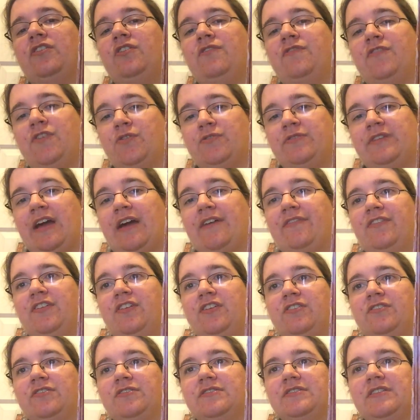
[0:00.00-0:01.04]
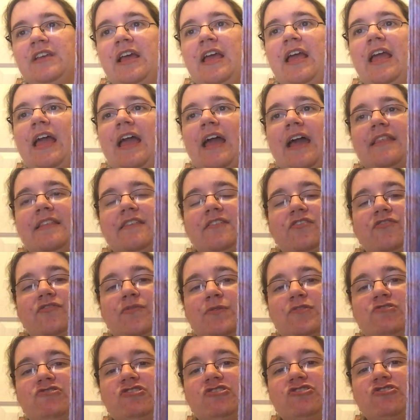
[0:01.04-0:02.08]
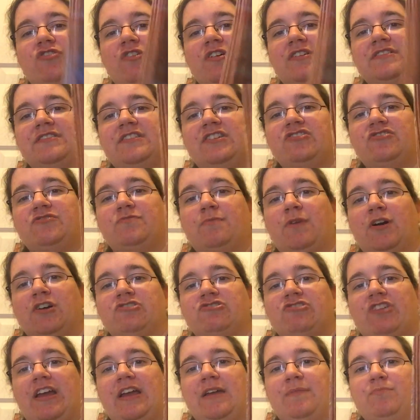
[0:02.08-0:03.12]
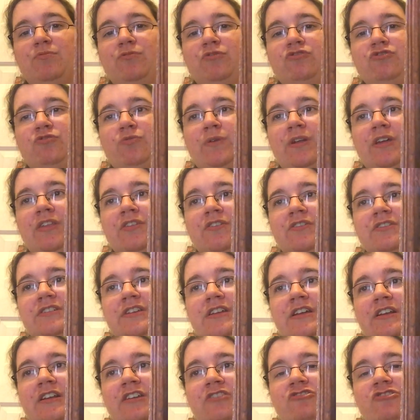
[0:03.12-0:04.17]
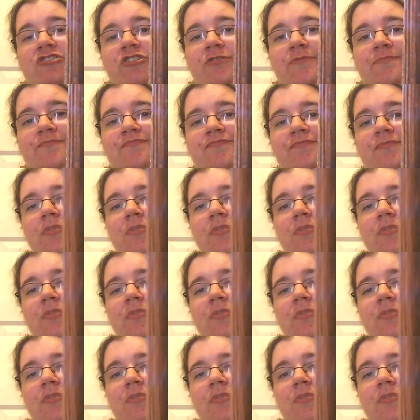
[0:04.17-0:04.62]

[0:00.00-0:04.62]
Nouveau daffodils, and this is from the Just Cross Stitch March-April 2013 issue.